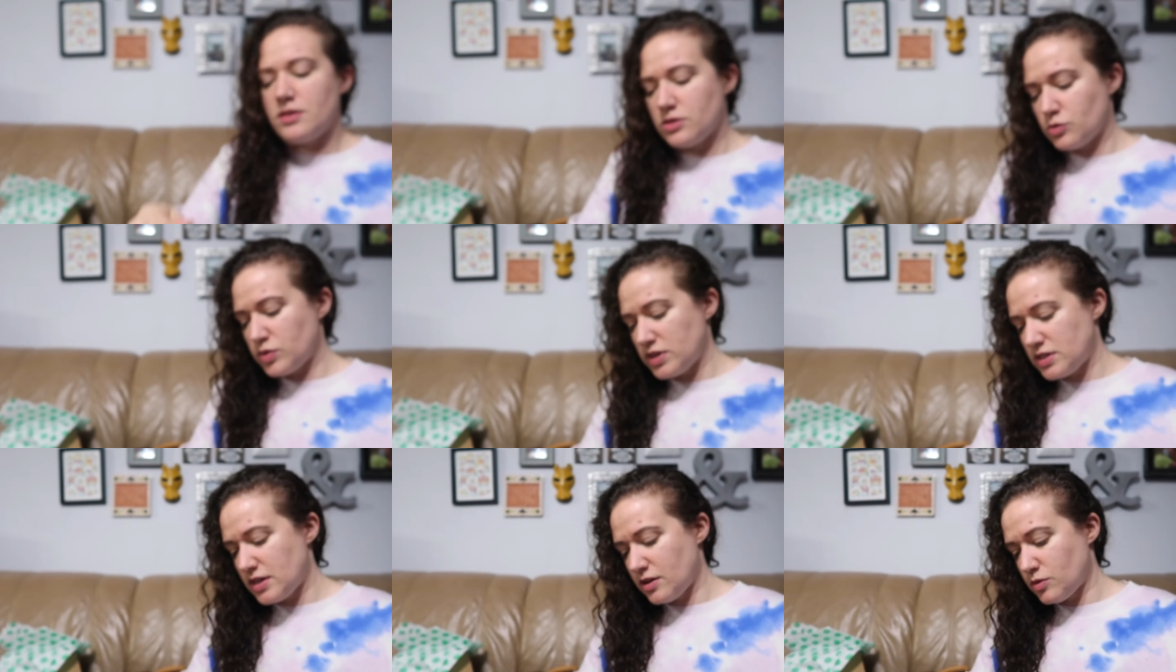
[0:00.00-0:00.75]
The
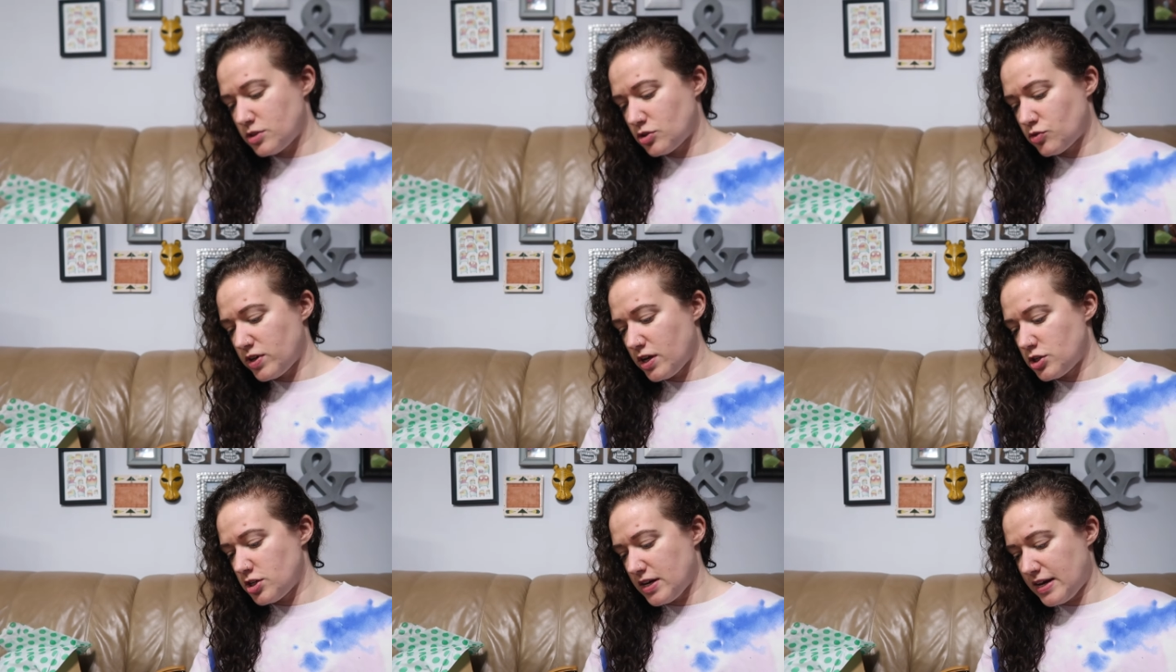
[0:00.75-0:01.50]
retail was
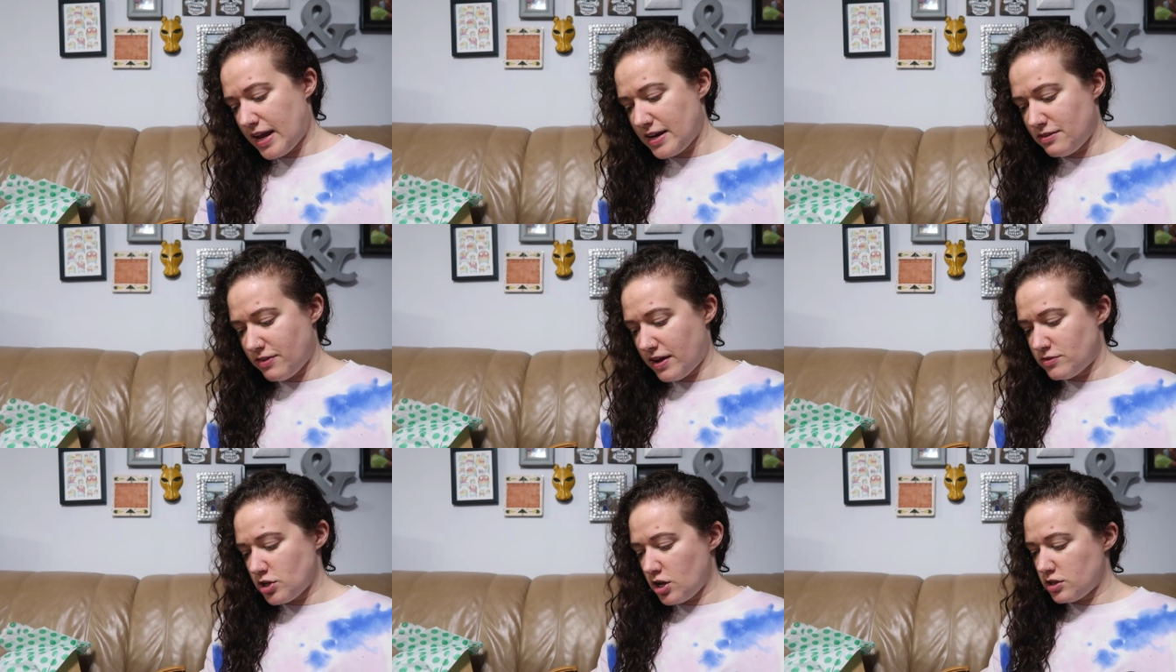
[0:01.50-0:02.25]

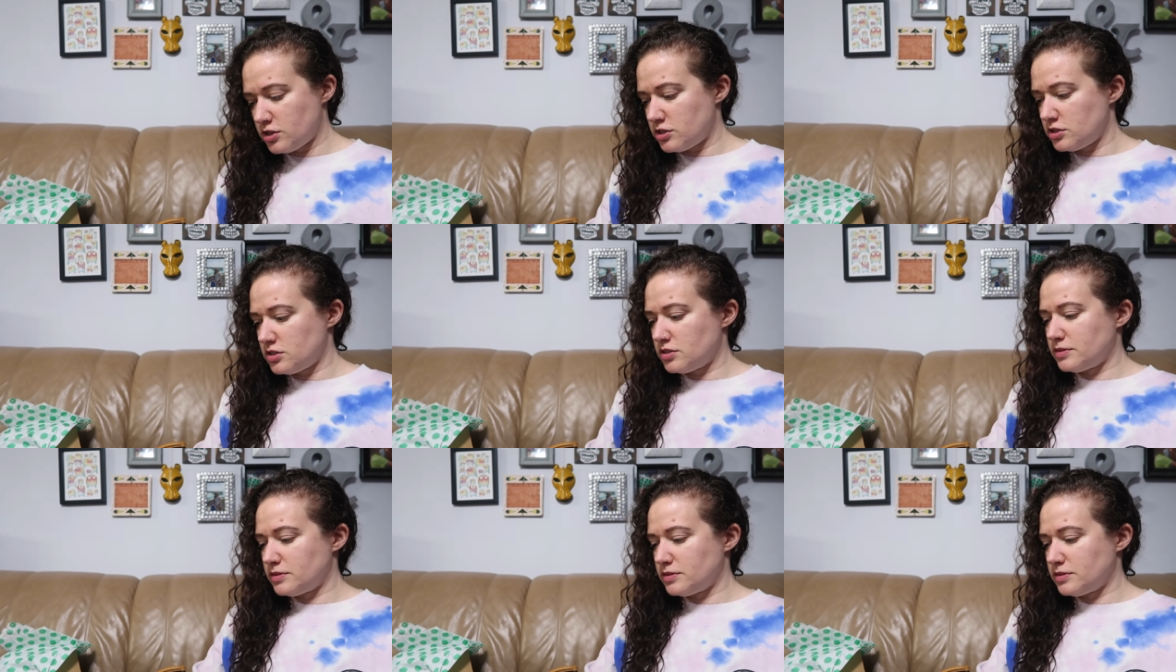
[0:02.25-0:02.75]
$395.